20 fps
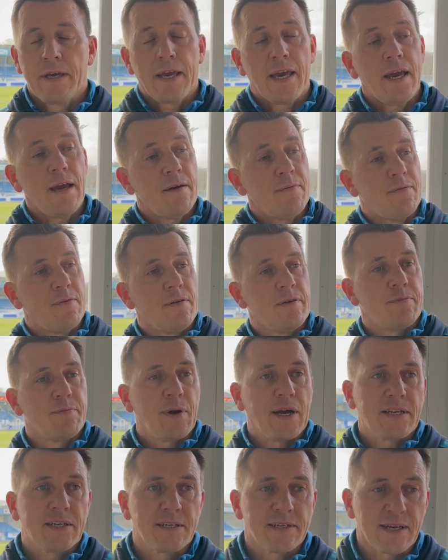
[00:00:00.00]
Yeah,
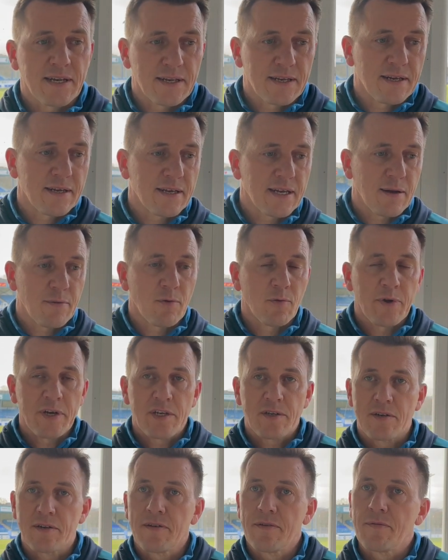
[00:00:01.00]
Patsy's had a couple of
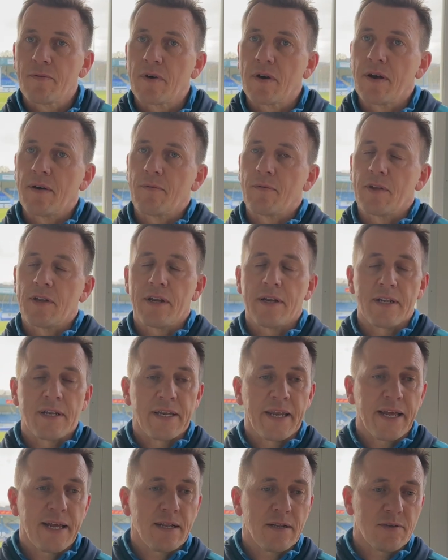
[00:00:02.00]
weeks with a little
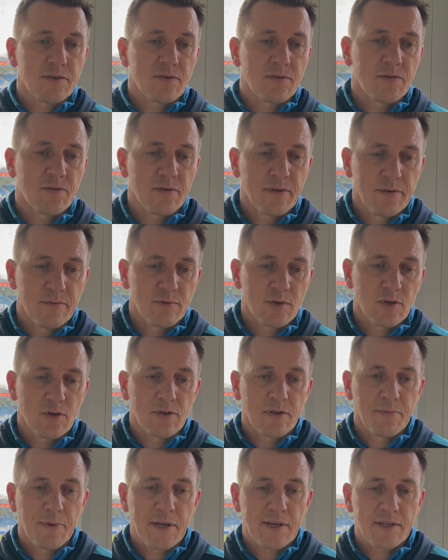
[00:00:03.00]
niggle, so it was good
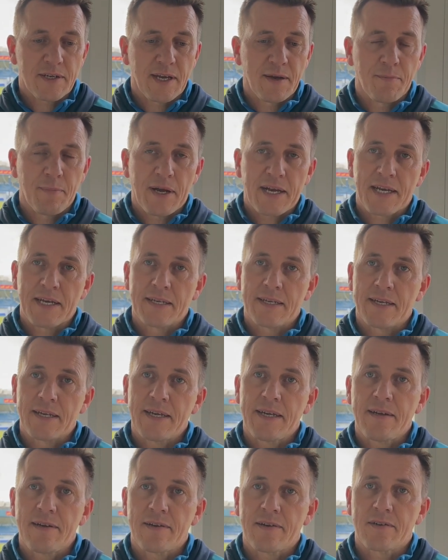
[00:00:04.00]
that Patsy came back in
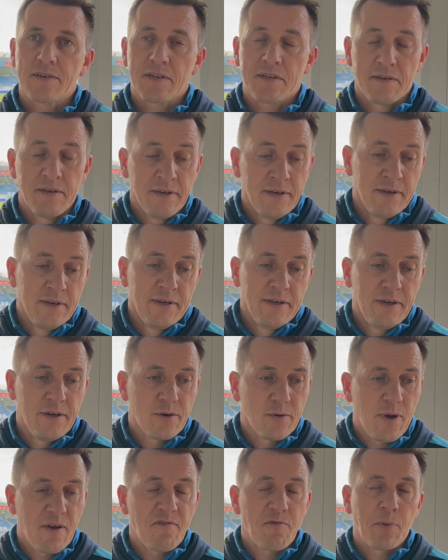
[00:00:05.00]
today, because
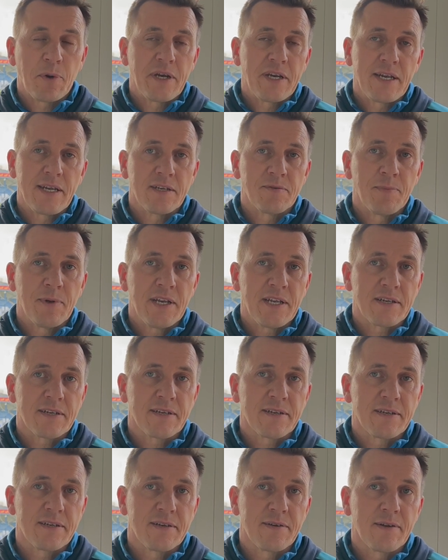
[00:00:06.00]
everybody needs minutes,
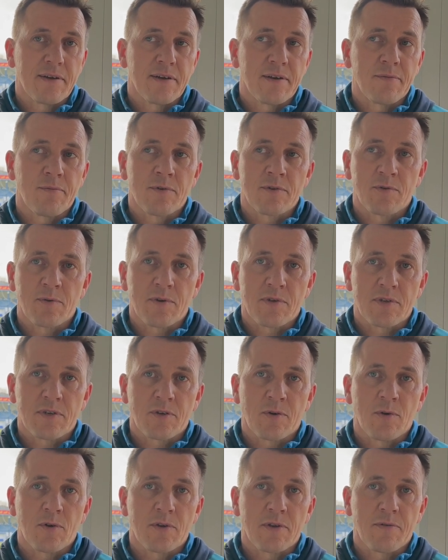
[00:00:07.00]
and once we've got the
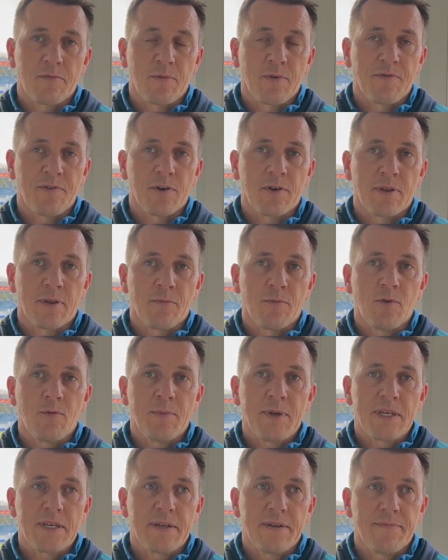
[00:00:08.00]
squad that we've got at the
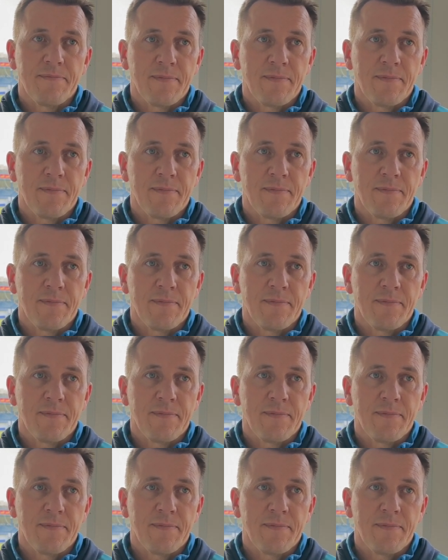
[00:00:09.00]
moment,